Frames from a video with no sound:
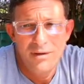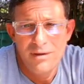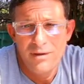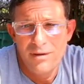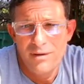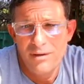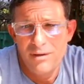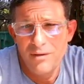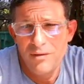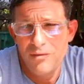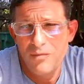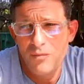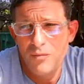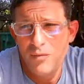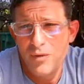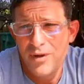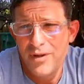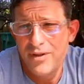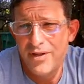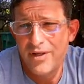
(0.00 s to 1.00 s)
Uh,
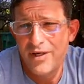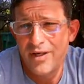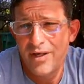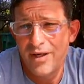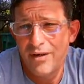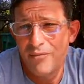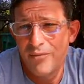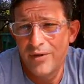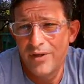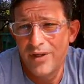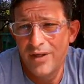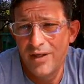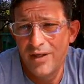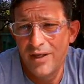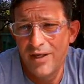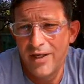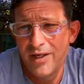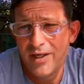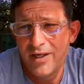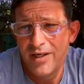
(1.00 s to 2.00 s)
one thing I really
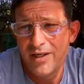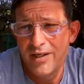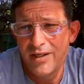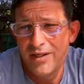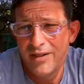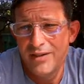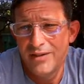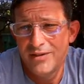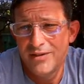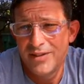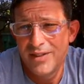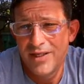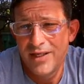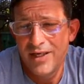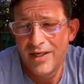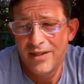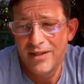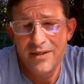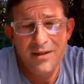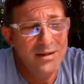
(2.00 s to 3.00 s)
like is
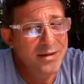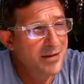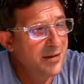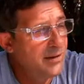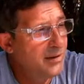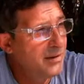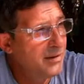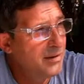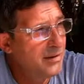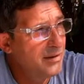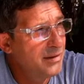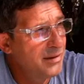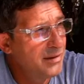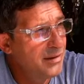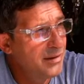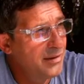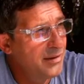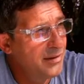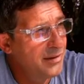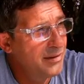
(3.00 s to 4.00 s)
that
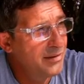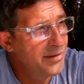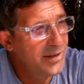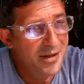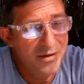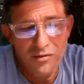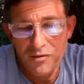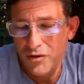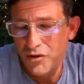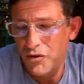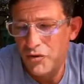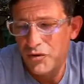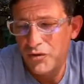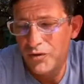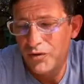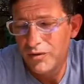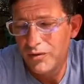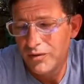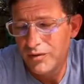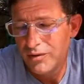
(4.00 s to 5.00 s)
they look
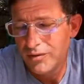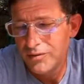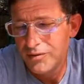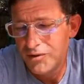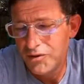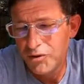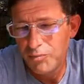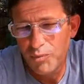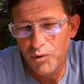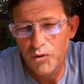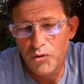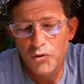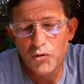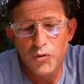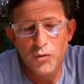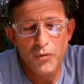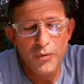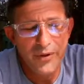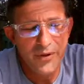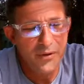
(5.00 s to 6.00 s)
super
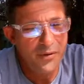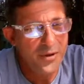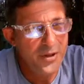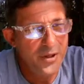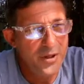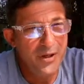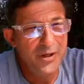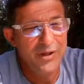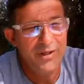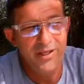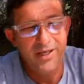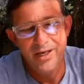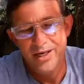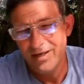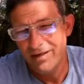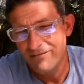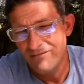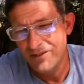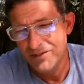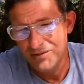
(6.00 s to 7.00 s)
cool when they're young. They
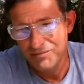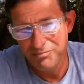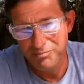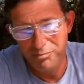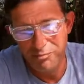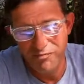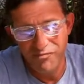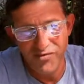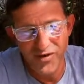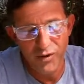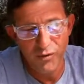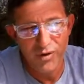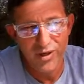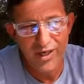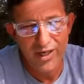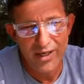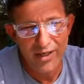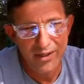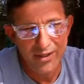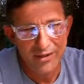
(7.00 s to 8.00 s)
have this
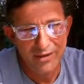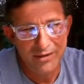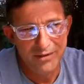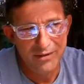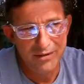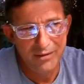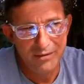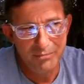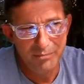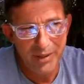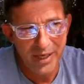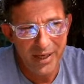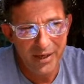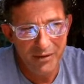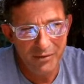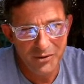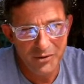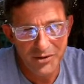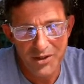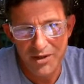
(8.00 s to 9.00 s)
variegated
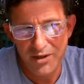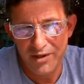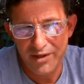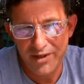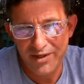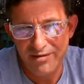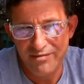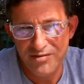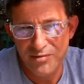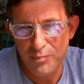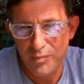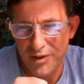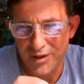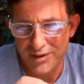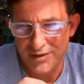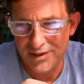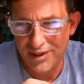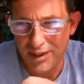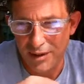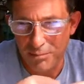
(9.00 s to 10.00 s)
pattern to the leaves, but
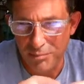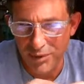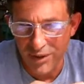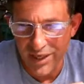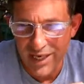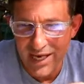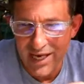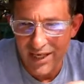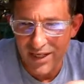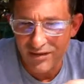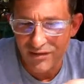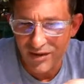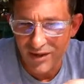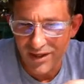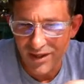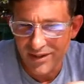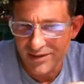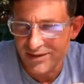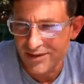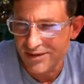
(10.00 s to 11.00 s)
it's like black
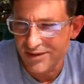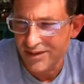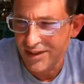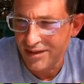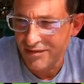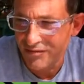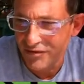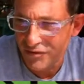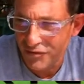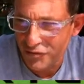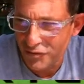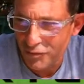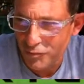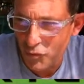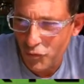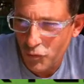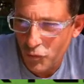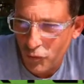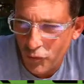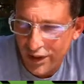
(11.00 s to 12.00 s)
lines instead of the
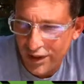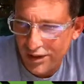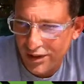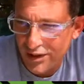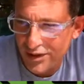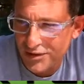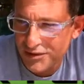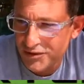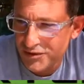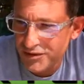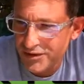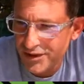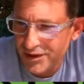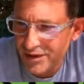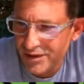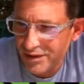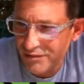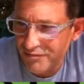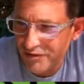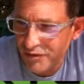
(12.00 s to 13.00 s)
normal white lines you see
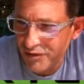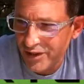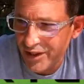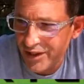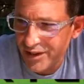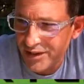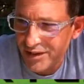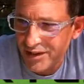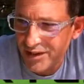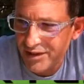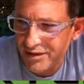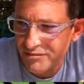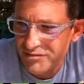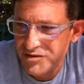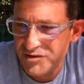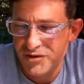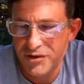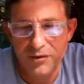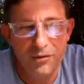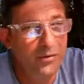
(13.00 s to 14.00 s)
in the variegated
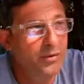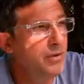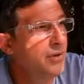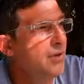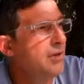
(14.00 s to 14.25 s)
leaves. So